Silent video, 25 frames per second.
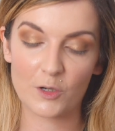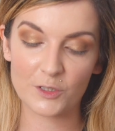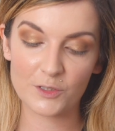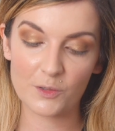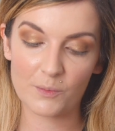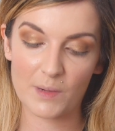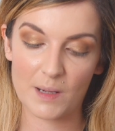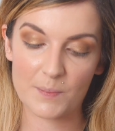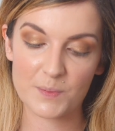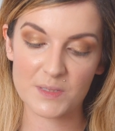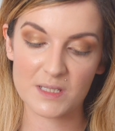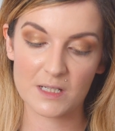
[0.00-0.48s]
on the
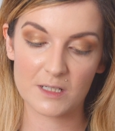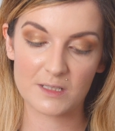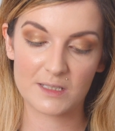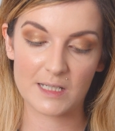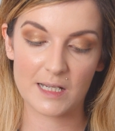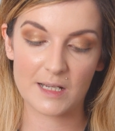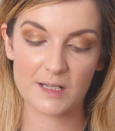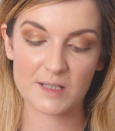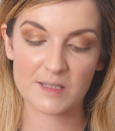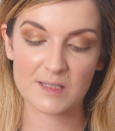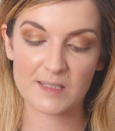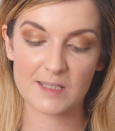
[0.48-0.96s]
website
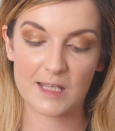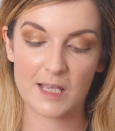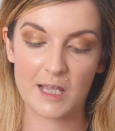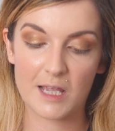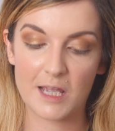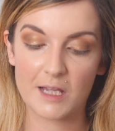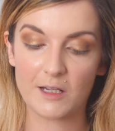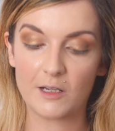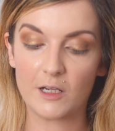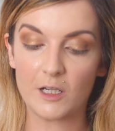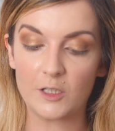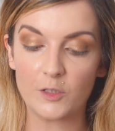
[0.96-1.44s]
they are
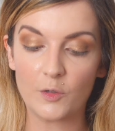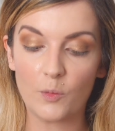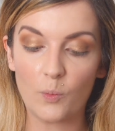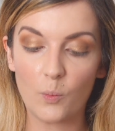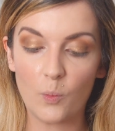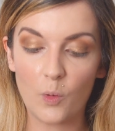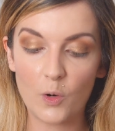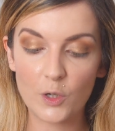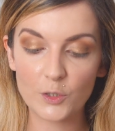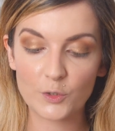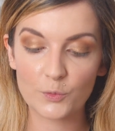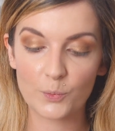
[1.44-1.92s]
saying an
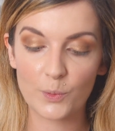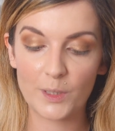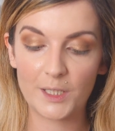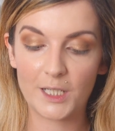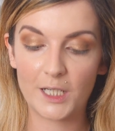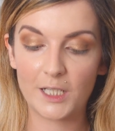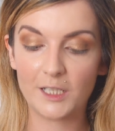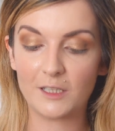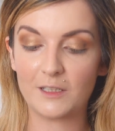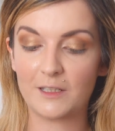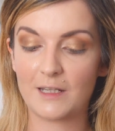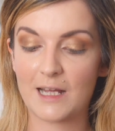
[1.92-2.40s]

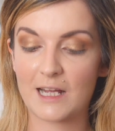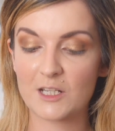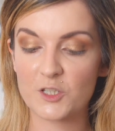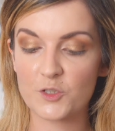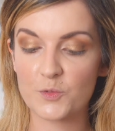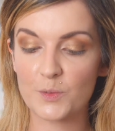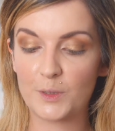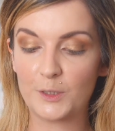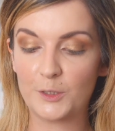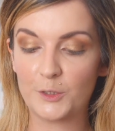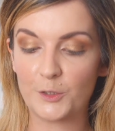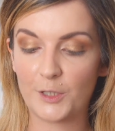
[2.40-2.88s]
award-winning
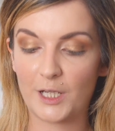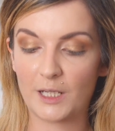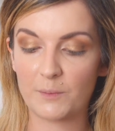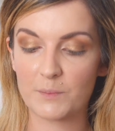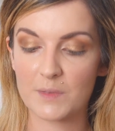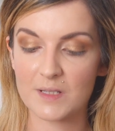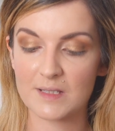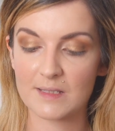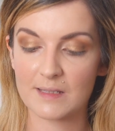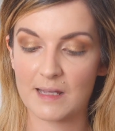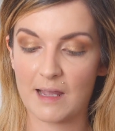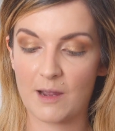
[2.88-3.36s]
natural looking
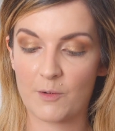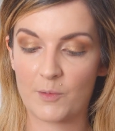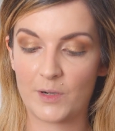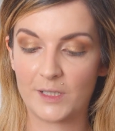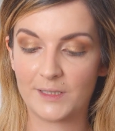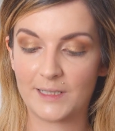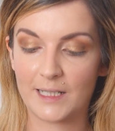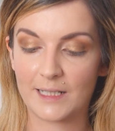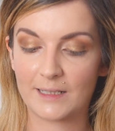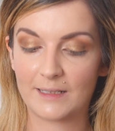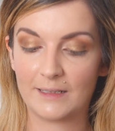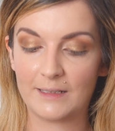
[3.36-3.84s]
mascara
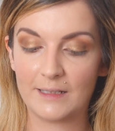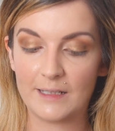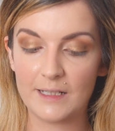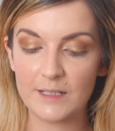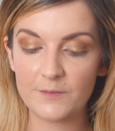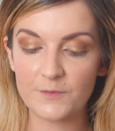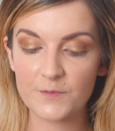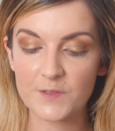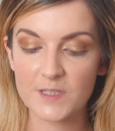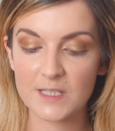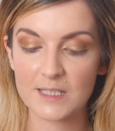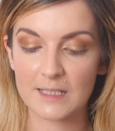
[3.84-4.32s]
that
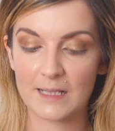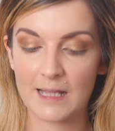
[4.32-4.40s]
lifts,